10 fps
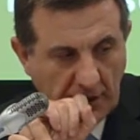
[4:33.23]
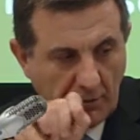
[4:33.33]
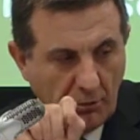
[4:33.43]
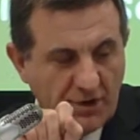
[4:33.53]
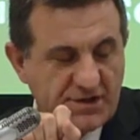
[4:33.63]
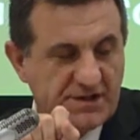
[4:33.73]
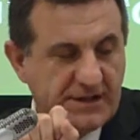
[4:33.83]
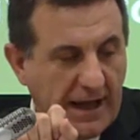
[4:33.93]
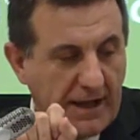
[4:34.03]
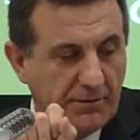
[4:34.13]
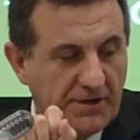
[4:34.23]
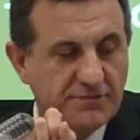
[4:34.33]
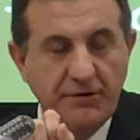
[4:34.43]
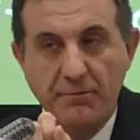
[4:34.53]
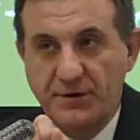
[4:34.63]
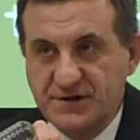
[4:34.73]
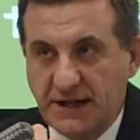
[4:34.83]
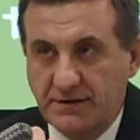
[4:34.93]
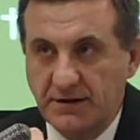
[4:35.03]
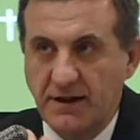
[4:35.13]
Moises Naim, is
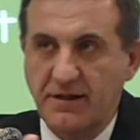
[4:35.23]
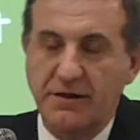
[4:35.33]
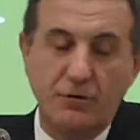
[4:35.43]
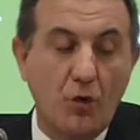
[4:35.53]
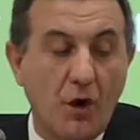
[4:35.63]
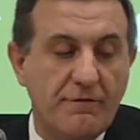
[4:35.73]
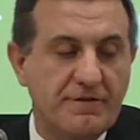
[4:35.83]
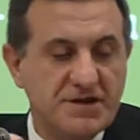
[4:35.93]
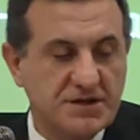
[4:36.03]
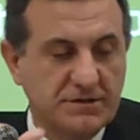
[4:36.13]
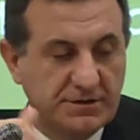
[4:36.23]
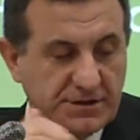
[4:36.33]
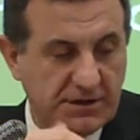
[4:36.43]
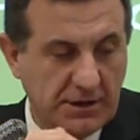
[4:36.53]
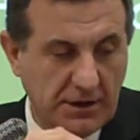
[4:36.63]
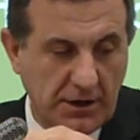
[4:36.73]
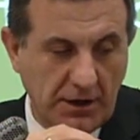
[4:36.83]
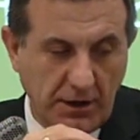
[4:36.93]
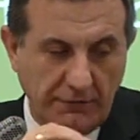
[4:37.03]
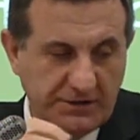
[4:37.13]
represented in the coefficients
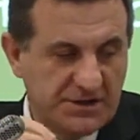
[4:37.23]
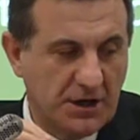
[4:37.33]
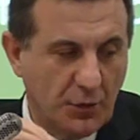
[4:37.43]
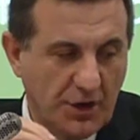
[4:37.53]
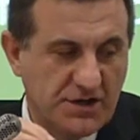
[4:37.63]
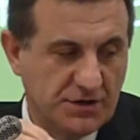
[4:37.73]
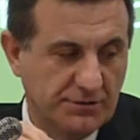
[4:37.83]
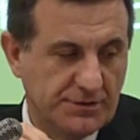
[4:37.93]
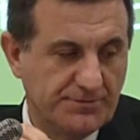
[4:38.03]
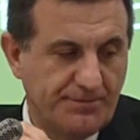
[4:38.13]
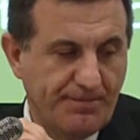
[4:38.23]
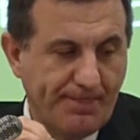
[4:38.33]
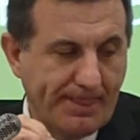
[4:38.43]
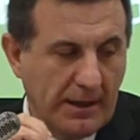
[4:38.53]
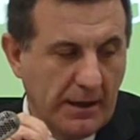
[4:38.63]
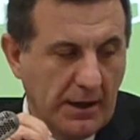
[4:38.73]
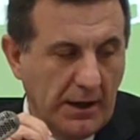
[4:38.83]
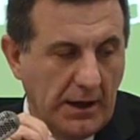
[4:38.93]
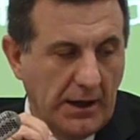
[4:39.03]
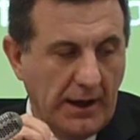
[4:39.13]
of these equations.
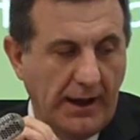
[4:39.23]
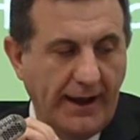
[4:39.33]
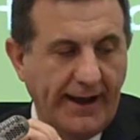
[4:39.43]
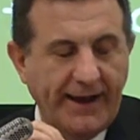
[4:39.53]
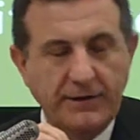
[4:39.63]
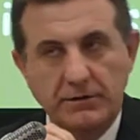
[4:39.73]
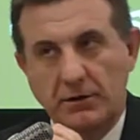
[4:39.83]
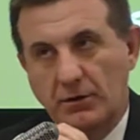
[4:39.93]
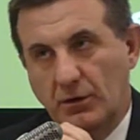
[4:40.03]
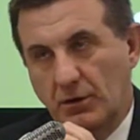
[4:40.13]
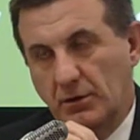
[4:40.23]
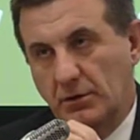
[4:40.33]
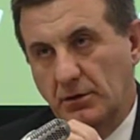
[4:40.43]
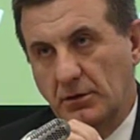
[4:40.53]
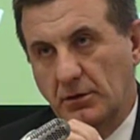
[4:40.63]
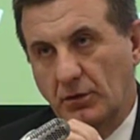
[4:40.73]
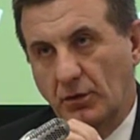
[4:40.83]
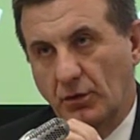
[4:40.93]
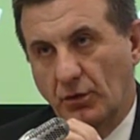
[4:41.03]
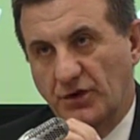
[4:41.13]
And
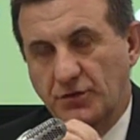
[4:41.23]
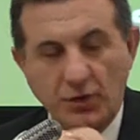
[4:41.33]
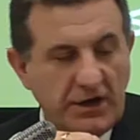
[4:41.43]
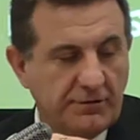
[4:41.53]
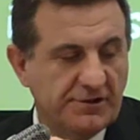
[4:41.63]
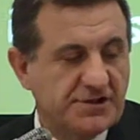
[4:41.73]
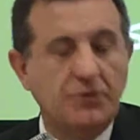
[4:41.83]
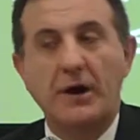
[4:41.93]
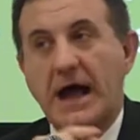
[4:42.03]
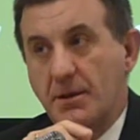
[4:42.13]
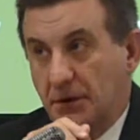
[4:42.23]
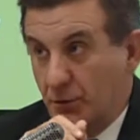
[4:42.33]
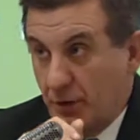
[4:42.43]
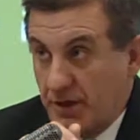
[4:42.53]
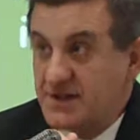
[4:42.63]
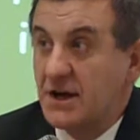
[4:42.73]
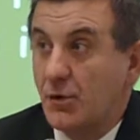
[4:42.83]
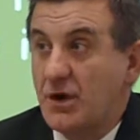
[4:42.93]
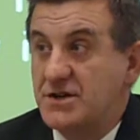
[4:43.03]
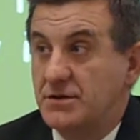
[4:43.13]
what we are describing with these
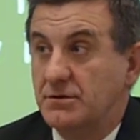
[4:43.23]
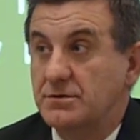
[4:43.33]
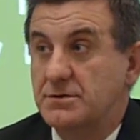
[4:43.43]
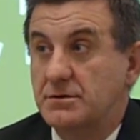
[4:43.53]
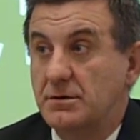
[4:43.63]
equations,